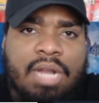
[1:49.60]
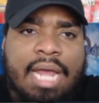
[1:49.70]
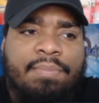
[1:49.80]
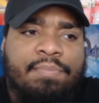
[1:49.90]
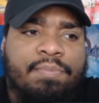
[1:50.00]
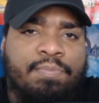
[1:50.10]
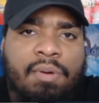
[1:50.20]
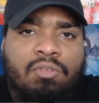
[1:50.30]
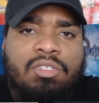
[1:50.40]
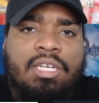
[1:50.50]
I
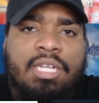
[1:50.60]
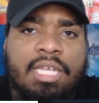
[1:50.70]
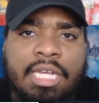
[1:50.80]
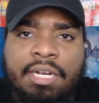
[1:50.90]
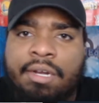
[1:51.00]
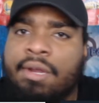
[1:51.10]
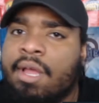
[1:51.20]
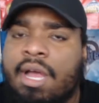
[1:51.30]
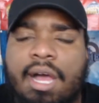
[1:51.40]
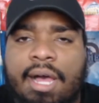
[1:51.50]
posted here.
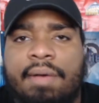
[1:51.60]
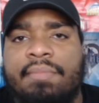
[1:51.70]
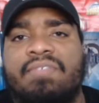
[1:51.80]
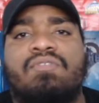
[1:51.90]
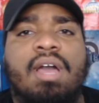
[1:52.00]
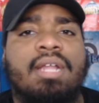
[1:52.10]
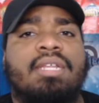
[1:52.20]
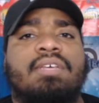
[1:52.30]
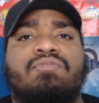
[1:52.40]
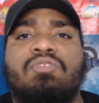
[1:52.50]

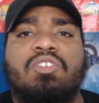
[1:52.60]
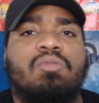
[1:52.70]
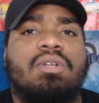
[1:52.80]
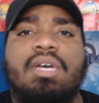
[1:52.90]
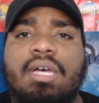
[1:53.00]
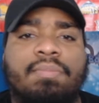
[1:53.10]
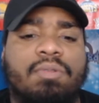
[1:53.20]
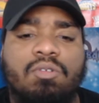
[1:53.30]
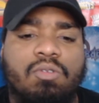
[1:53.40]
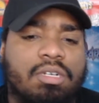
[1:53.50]
If you still want to
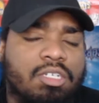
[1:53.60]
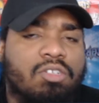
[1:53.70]
upload questions,